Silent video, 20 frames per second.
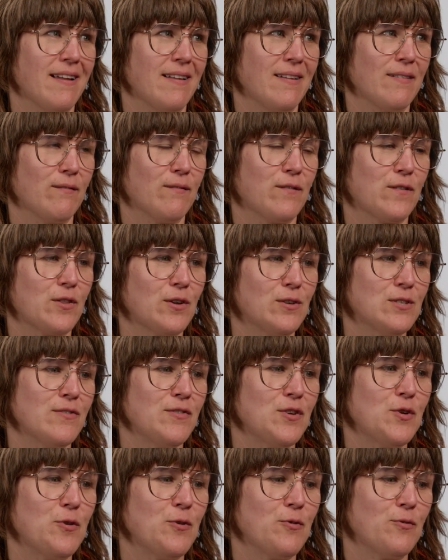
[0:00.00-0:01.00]
for those of
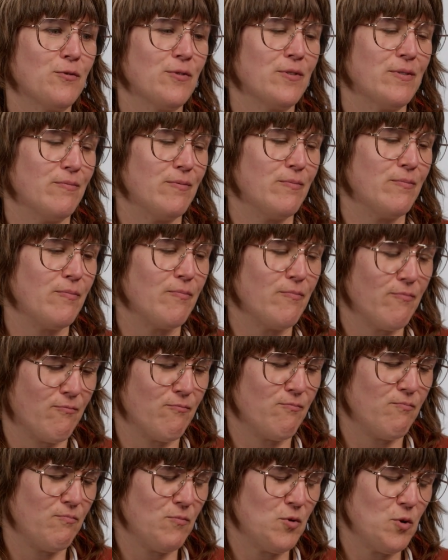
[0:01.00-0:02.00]
you
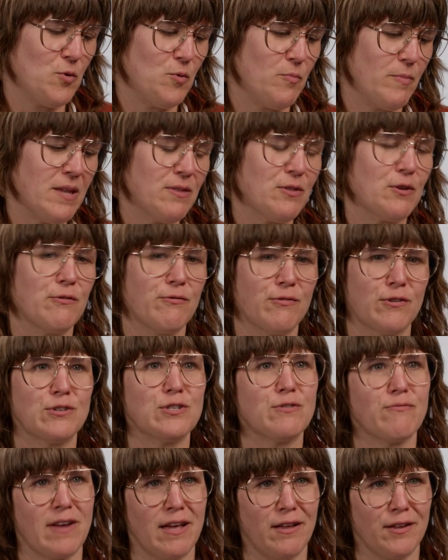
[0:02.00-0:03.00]
who meet their
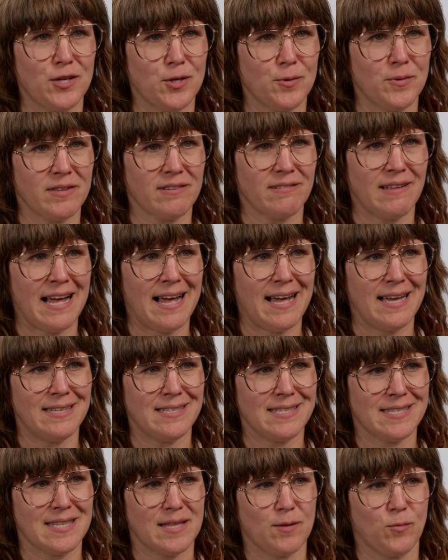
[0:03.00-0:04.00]
first failure with
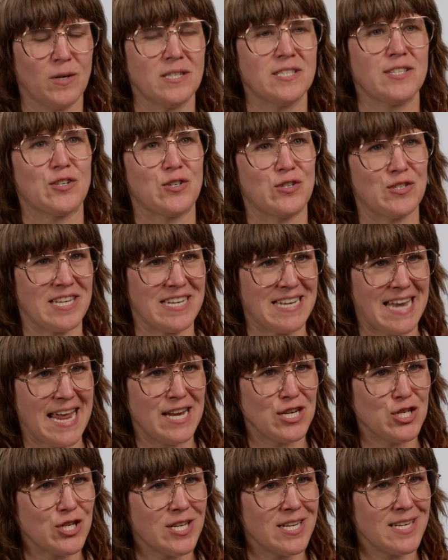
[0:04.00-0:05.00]
glass, the ones that are
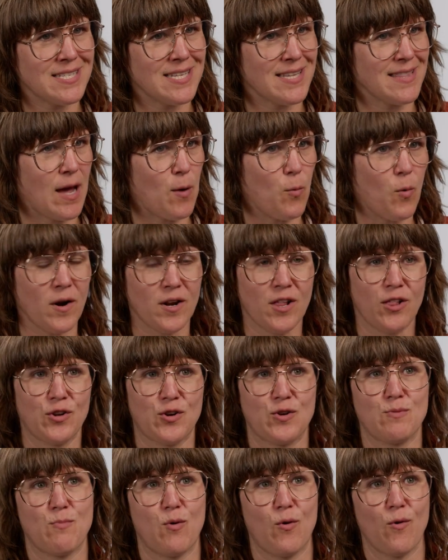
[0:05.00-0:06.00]
tenacious and that want to
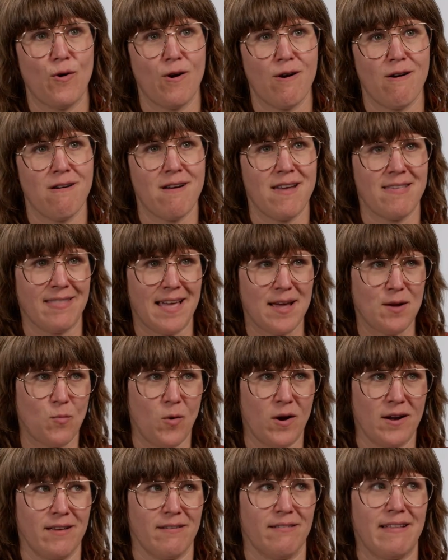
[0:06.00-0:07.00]
learn more and like
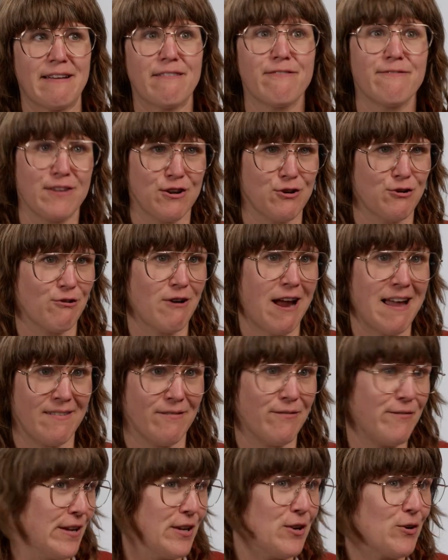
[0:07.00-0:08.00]
want to like figure
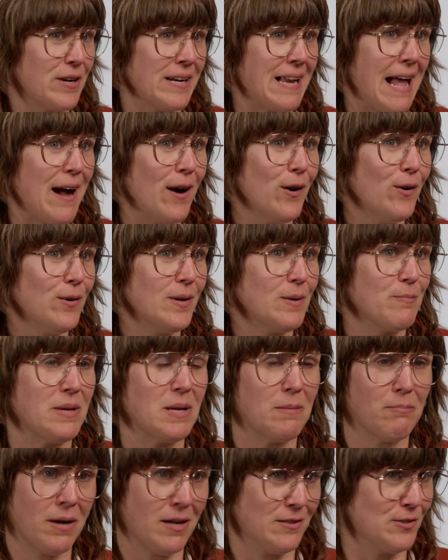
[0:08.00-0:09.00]
it out and be a
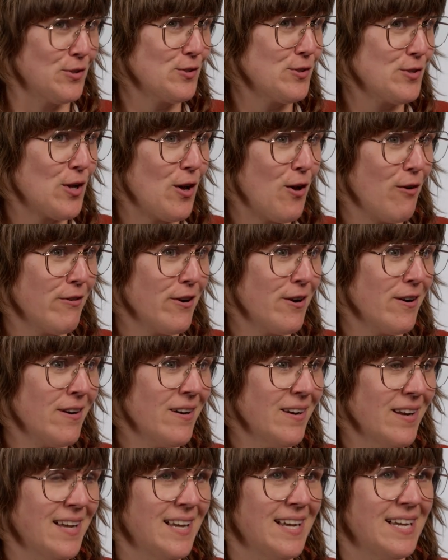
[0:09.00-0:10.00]
puzzle solver
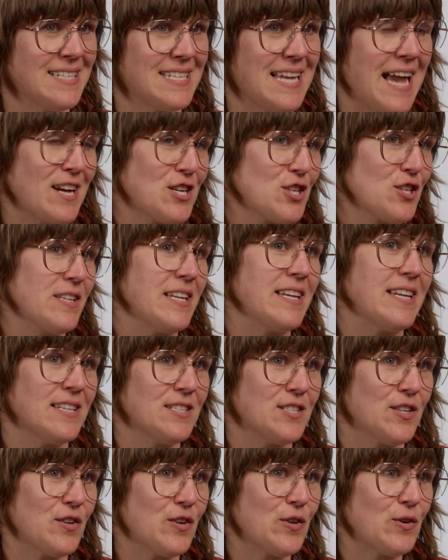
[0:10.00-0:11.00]
to actually get
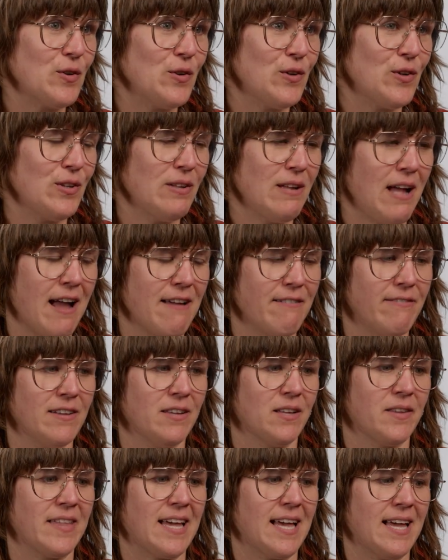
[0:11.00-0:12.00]
to their goal, I
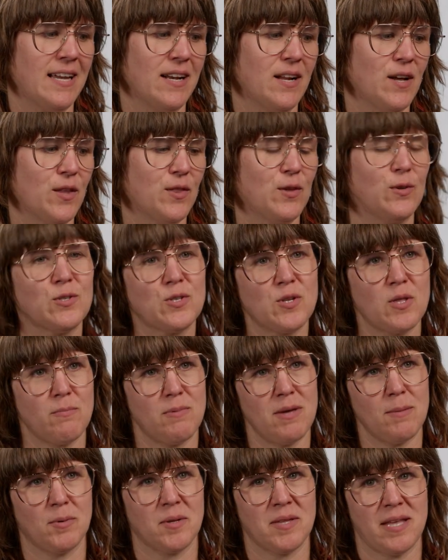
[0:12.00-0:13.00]
feel that those are the
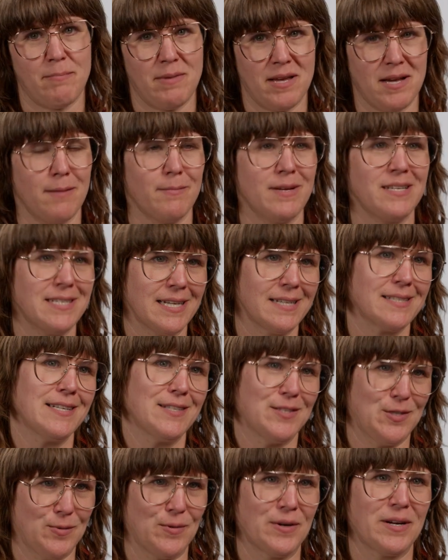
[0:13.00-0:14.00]
people that become addicted
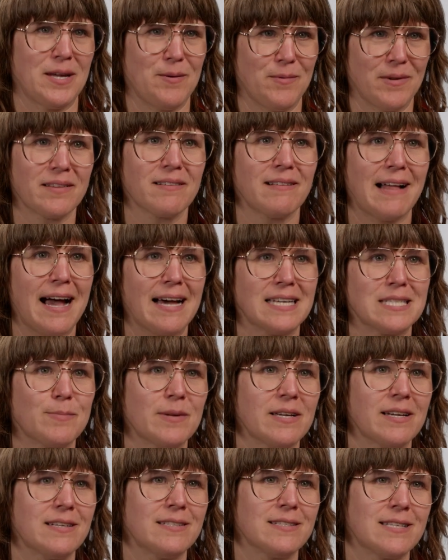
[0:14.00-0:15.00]
to working with glass,
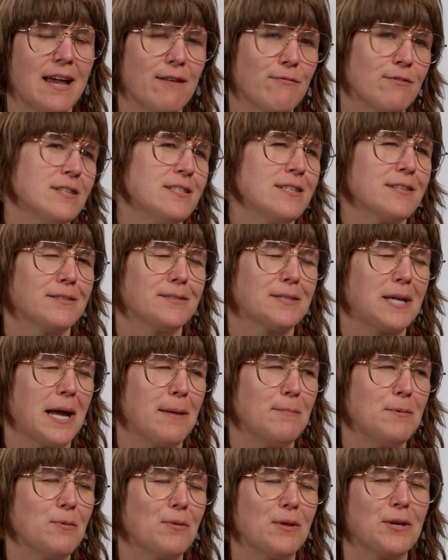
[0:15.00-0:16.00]
because every single
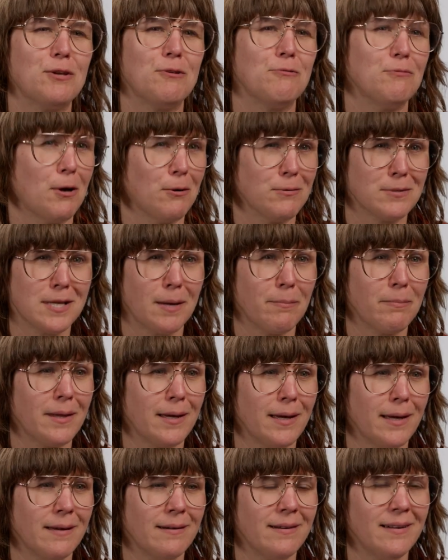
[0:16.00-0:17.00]
time you think you know
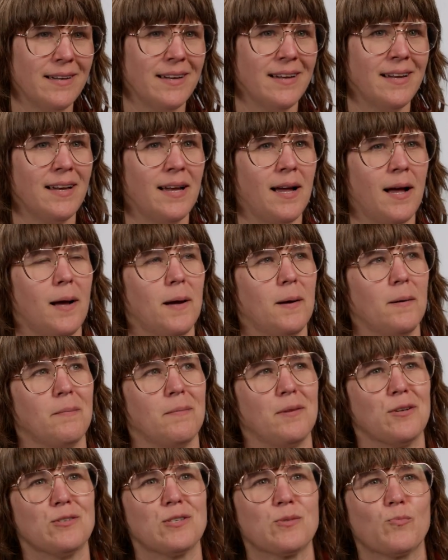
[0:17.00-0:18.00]
something,
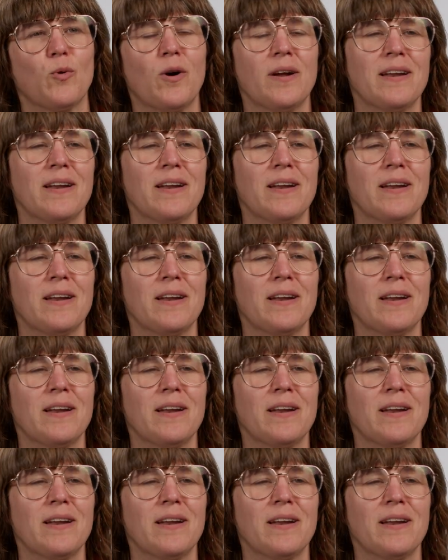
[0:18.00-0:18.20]
there's one